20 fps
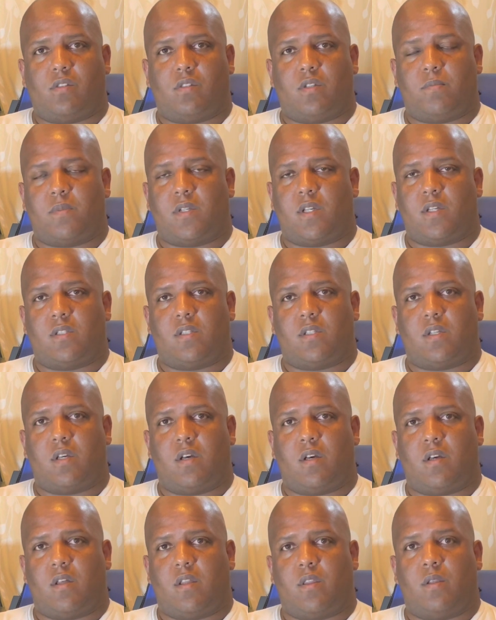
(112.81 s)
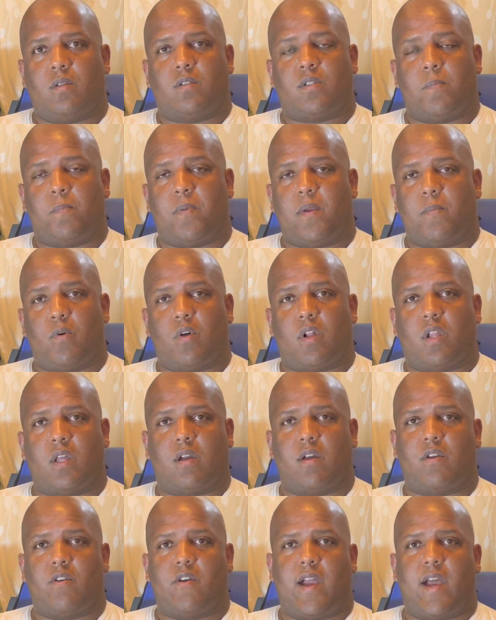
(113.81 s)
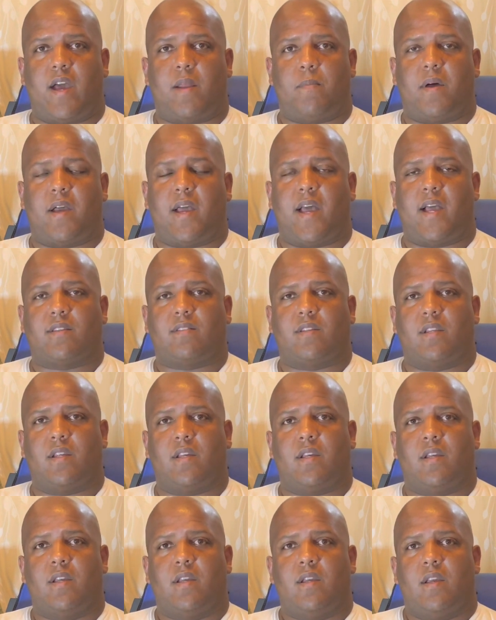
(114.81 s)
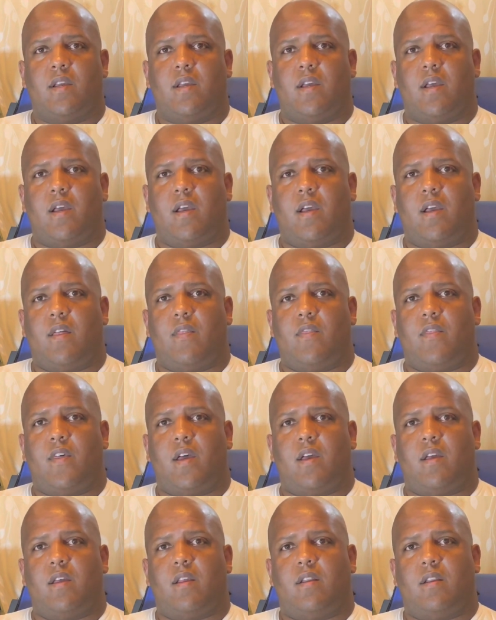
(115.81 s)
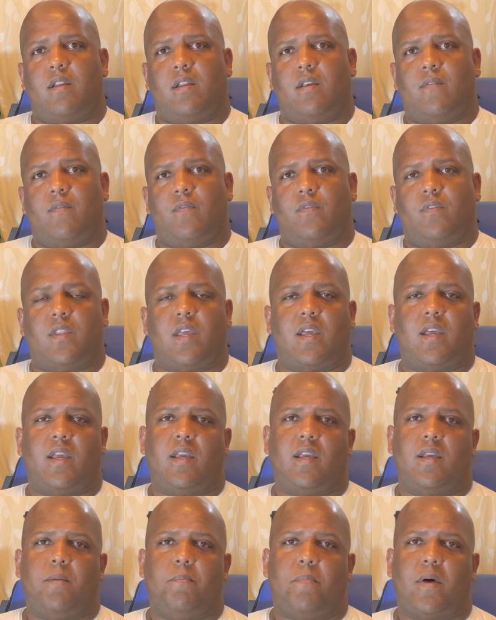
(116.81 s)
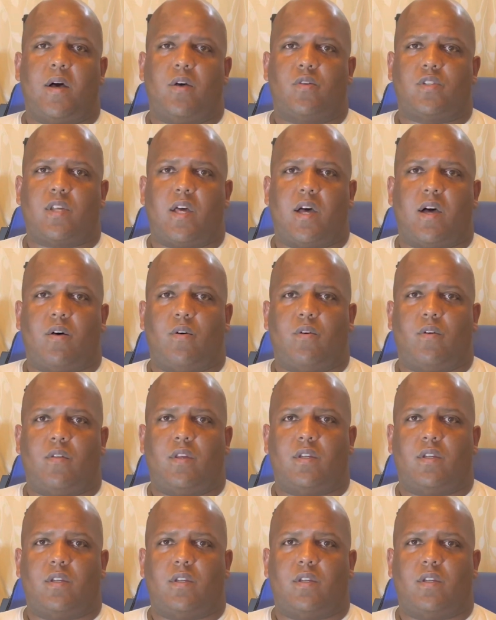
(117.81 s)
Sometimes some people click on your ad by accident, and then they bounce out.